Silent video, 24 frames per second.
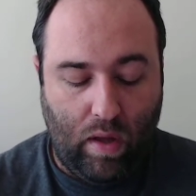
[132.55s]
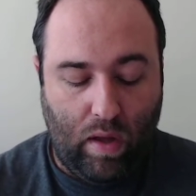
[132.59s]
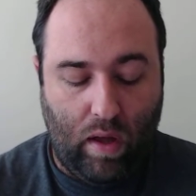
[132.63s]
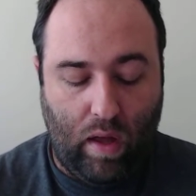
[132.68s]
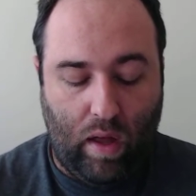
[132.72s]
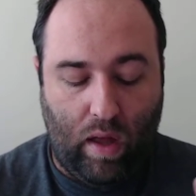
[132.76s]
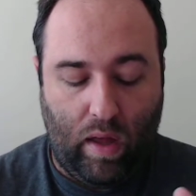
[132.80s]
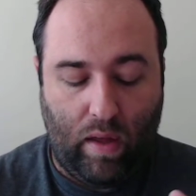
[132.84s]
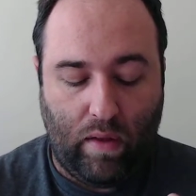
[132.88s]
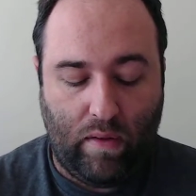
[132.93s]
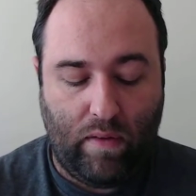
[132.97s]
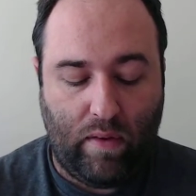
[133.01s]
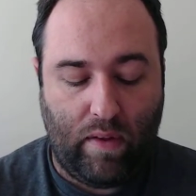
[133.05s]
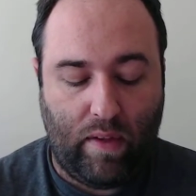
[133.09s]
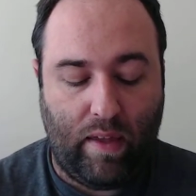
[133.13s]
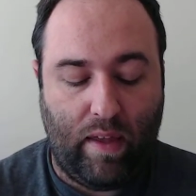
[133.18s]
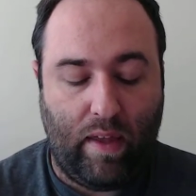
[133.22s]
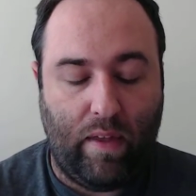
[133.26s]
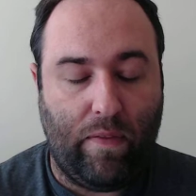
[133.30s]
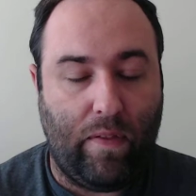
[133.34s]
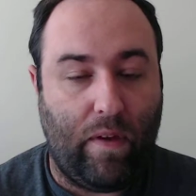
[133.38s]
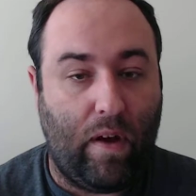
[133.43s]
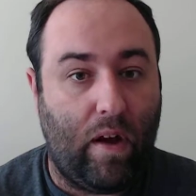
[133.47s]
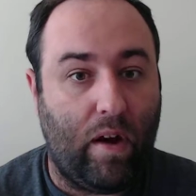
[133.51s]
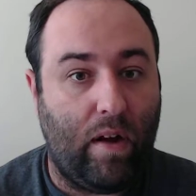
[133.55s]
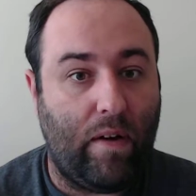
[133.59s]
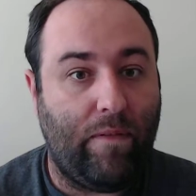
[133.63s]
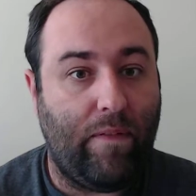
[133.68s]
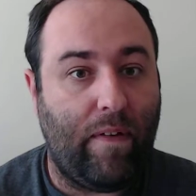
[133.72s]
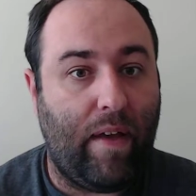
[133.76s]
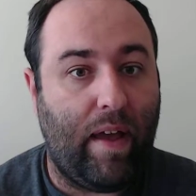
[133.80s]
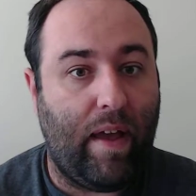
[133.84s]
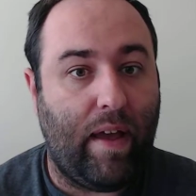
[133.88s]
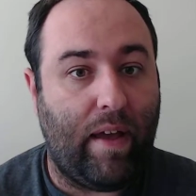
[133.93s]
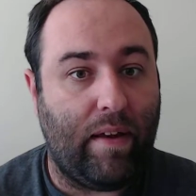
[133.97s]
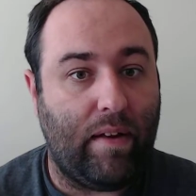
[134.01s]
uh, to get the
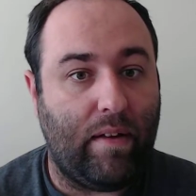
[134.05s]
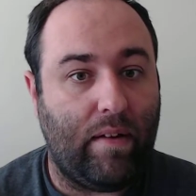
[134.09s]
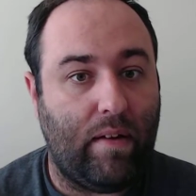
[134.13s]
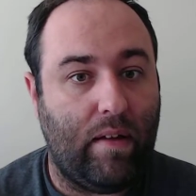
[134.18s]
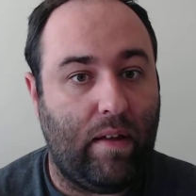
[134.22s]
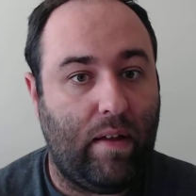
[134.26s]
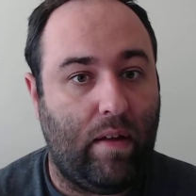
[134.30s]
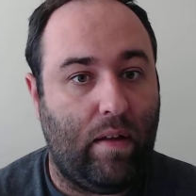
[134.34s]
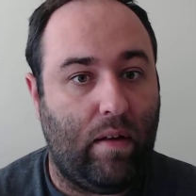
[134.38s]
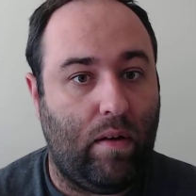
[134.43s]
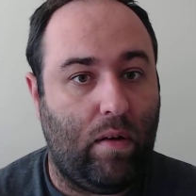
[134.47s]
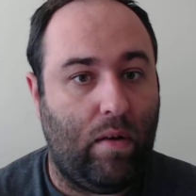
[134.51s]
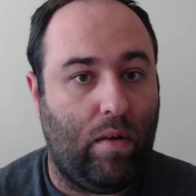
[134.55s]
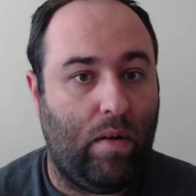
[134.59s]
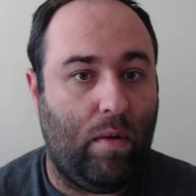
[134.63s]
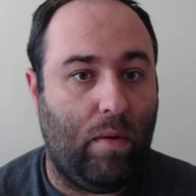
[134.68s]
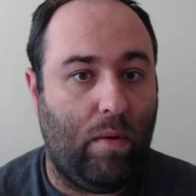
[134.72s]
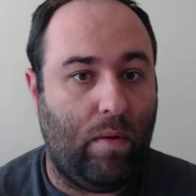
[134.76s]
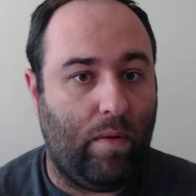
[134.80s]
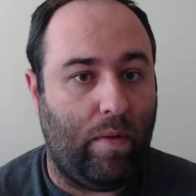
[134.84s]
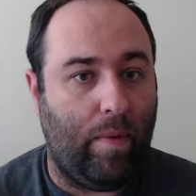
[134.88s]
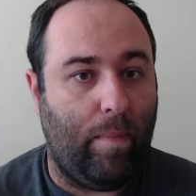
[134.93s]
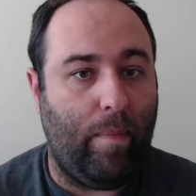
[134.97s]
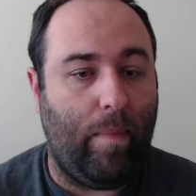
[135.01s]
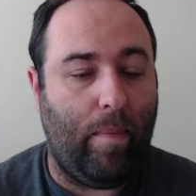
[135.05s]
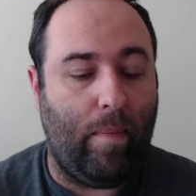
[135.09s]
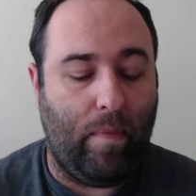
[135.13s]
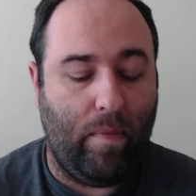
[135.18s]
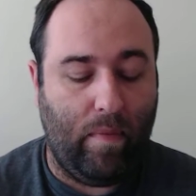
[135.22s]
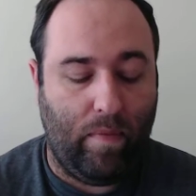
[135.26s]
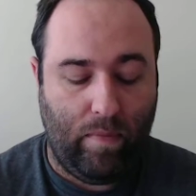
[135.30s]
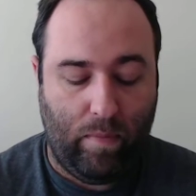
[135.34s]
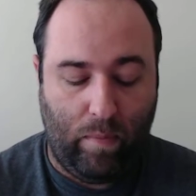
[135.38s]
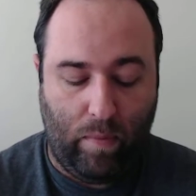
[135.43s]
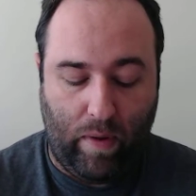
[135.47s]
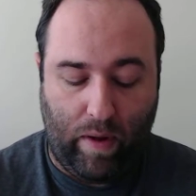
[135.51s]
artifact uh, or the
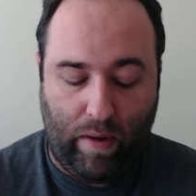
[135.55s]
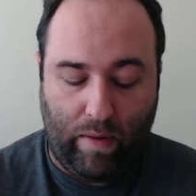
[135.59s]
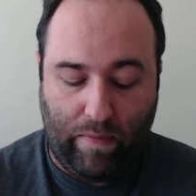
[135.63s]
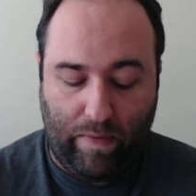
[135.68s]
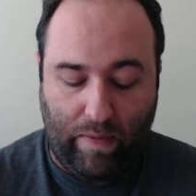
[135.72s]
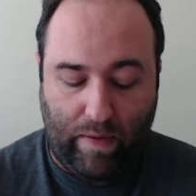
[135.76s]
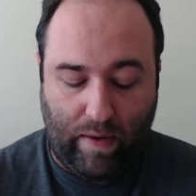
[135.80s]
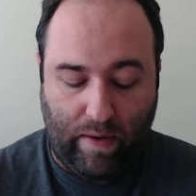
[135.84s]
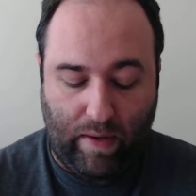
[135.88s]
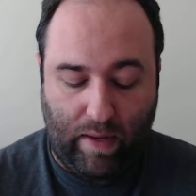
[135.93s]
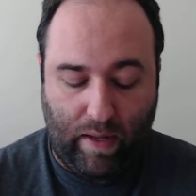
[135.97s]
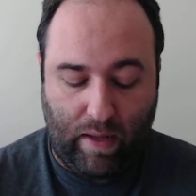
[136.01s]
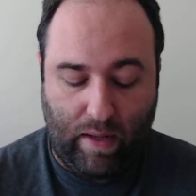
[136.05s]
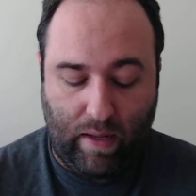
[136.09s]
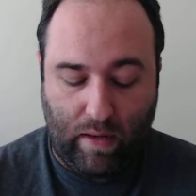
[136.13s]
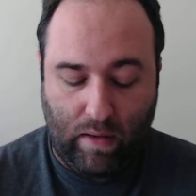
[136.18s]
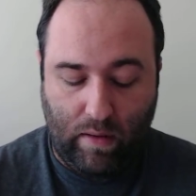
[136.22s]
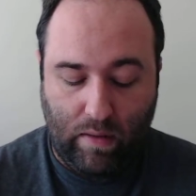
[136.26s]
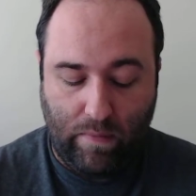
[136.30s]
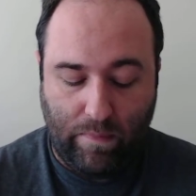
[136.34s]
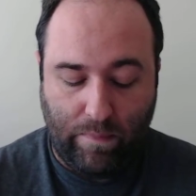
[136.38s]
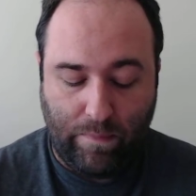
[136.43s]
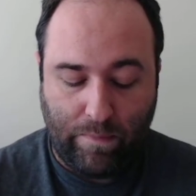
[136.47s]
whatever they need.